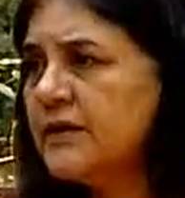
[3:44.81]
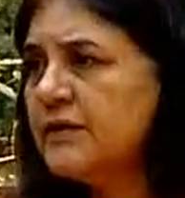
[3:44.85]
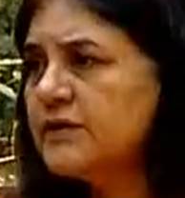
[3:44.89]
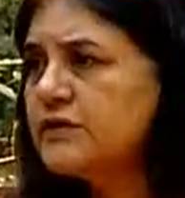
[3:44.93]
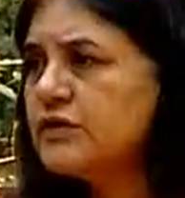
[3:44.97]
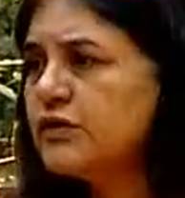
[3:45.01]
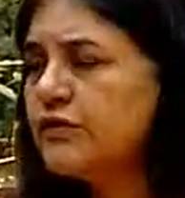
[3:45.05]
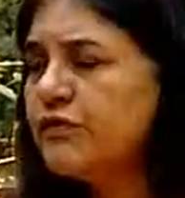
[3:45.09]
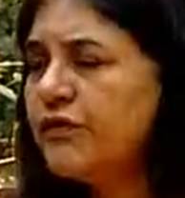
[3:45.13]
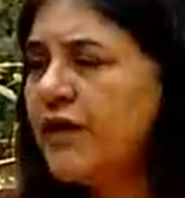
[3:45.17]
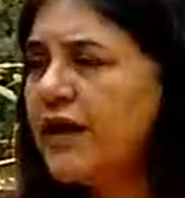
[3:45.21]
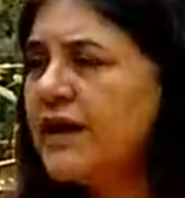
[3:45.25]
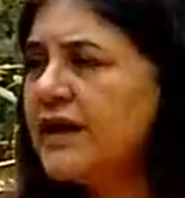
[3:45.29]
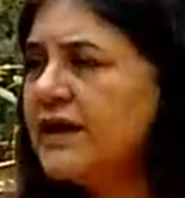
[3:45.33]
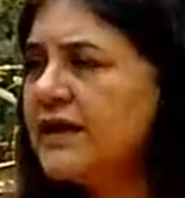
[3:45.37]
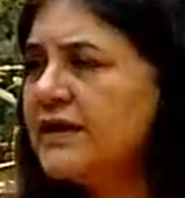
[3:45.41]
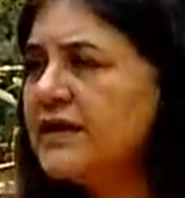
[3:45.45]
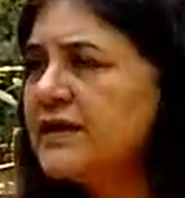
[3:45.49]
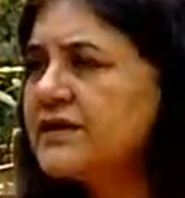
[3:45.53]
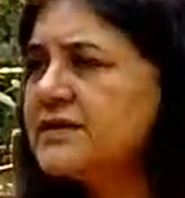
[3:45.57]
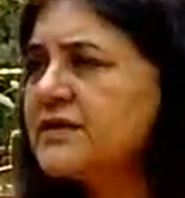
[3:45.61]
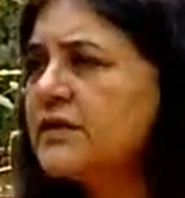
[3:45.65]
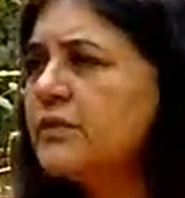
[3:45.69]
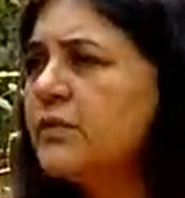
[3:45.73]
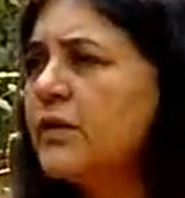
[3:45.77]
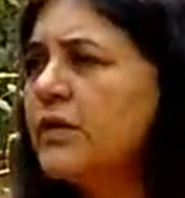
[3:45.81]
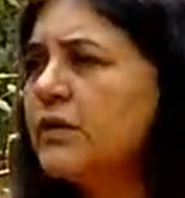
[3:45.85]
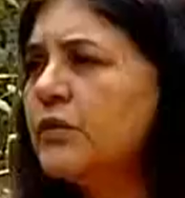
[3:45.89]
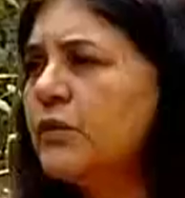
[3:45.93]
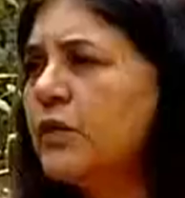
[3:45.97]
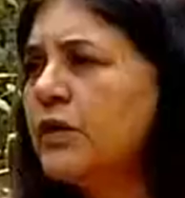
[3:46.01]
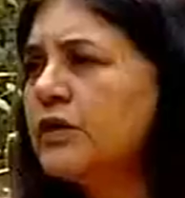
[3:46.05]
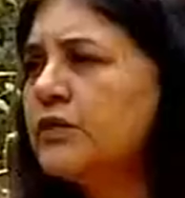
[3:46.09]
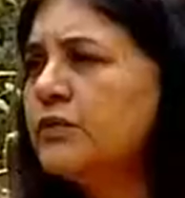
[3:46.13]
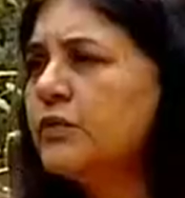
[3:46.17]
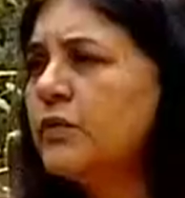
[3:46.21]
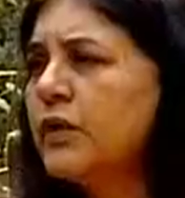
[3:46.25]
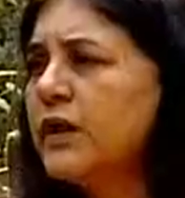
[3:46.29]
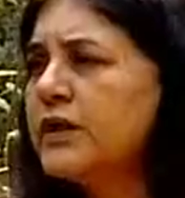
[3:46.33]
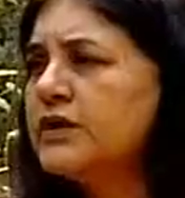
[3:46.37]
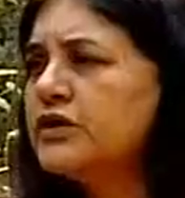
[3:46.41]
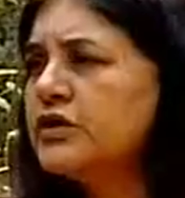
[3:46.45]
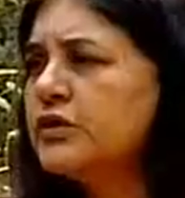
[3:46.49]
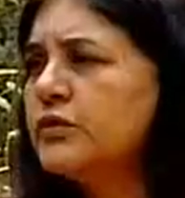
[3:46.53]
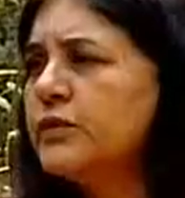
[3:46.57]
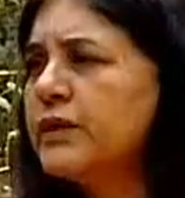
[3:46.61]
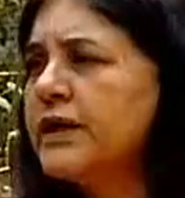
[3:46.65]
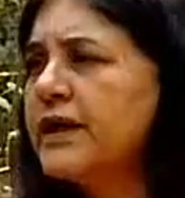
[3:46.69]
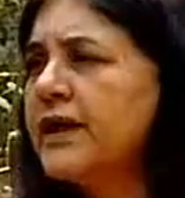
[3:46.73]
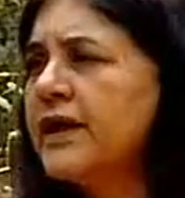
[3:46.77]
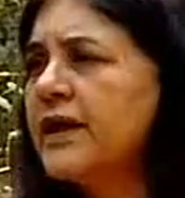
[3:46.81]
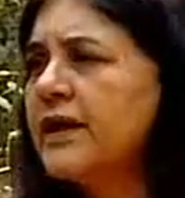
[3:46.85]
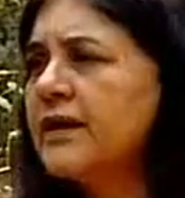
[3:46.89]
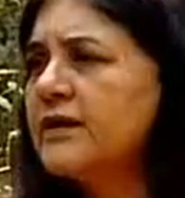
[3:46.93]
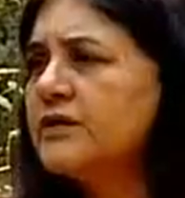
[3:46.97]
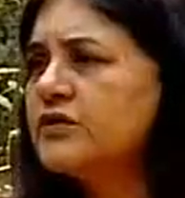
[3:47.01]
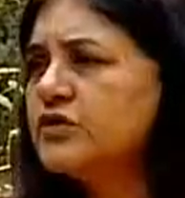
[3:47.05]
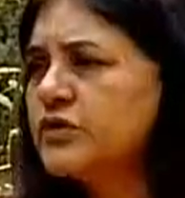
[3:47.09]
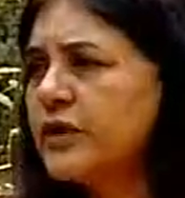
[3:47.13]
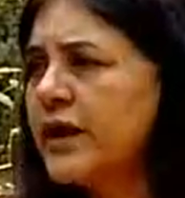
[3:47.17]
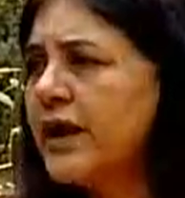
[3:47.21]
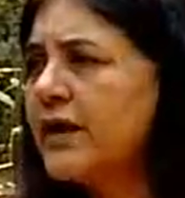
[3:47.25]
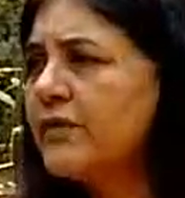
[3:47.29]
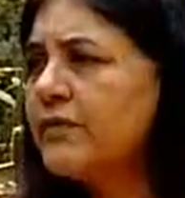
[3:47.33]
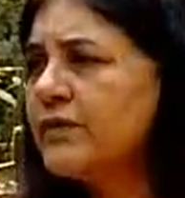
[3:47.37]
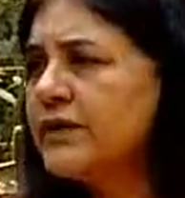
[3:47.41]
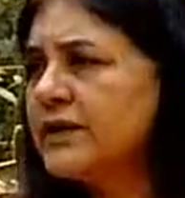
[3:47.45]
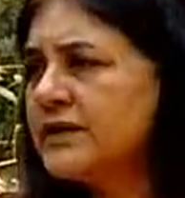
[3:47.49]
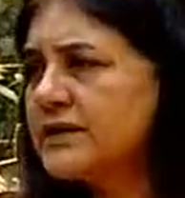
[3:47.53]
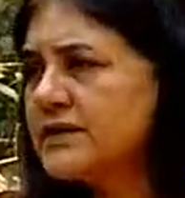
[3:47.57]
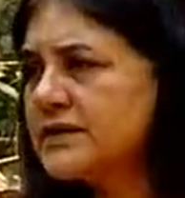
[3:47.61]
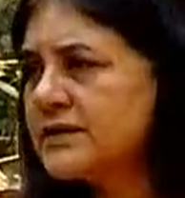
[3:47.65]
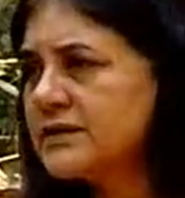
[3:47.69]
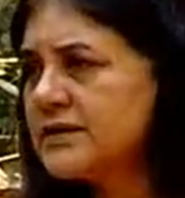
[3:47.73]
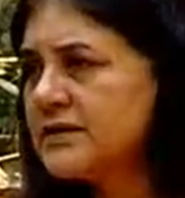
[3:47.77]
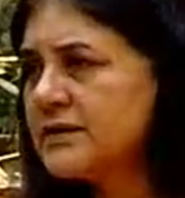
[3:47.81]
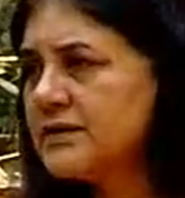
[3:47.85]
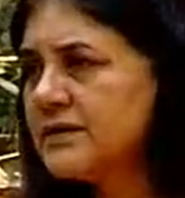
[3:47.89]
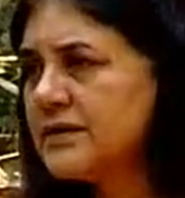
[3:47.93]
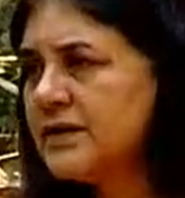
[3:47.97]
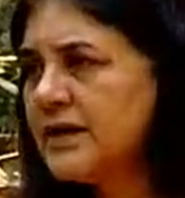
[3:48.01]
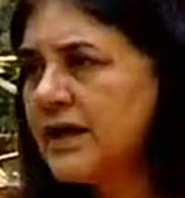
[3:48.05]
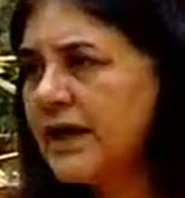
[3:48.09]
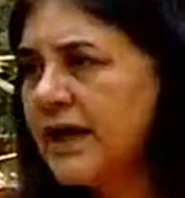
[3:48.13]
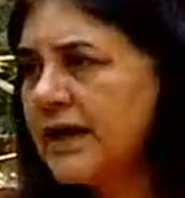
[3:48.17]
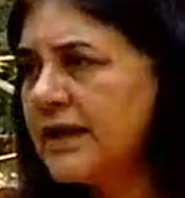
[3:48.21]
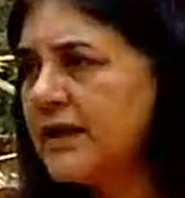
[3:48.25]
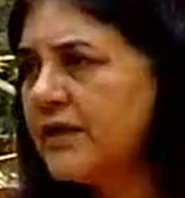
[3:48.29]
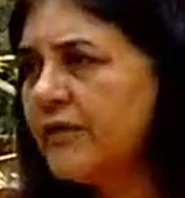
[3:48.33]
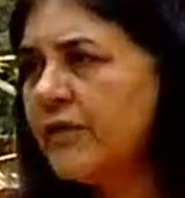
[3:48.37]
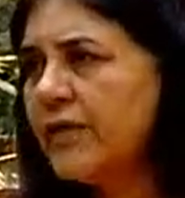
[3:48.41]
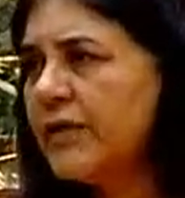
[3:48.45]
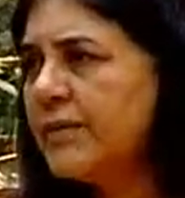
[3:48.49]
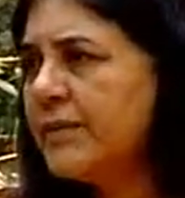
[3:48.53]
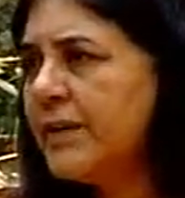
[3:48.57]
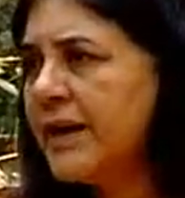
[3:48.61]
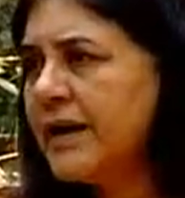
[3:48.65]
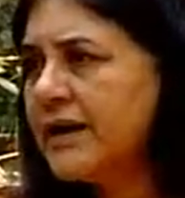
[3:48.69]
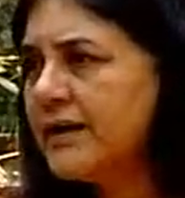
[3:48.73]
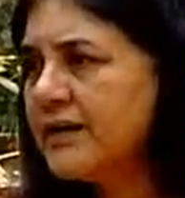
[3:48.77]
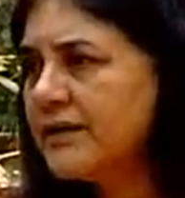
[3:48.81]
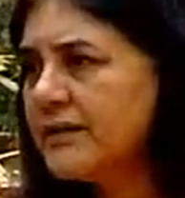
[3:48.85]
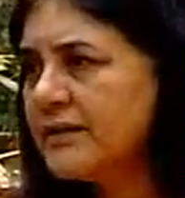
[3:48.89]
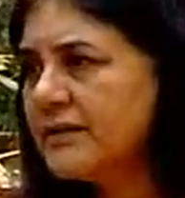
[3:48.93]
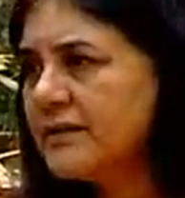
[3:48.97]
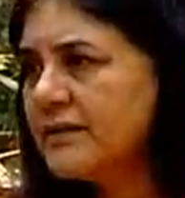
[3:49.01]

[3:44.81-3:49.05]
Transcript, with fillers: So finally, they said, what, what, Why should we care? To hell with it. And they went back.